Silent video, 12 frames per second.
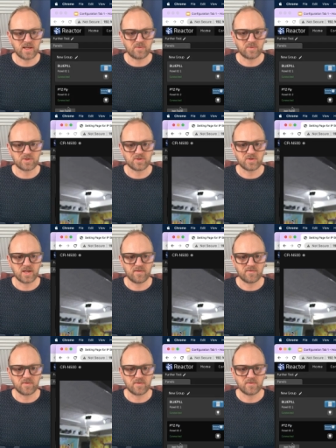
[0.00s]
and we should
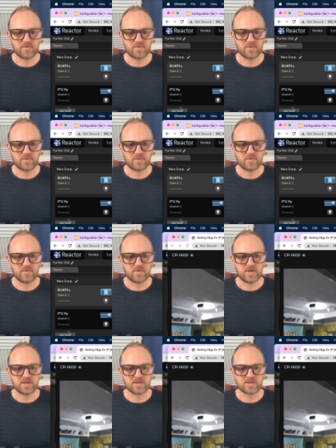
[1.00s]
have
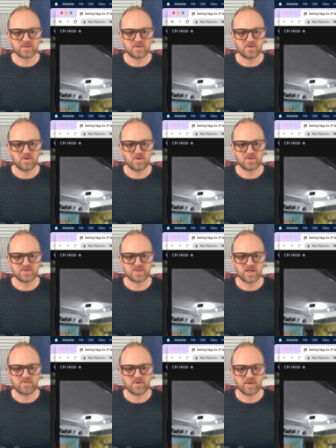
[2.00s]
these all
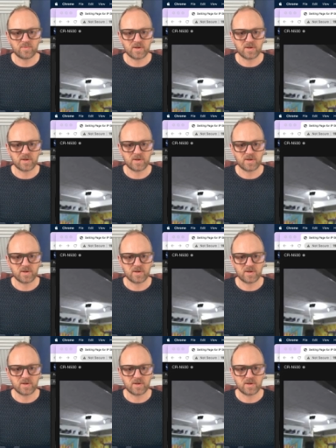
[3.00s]
safely in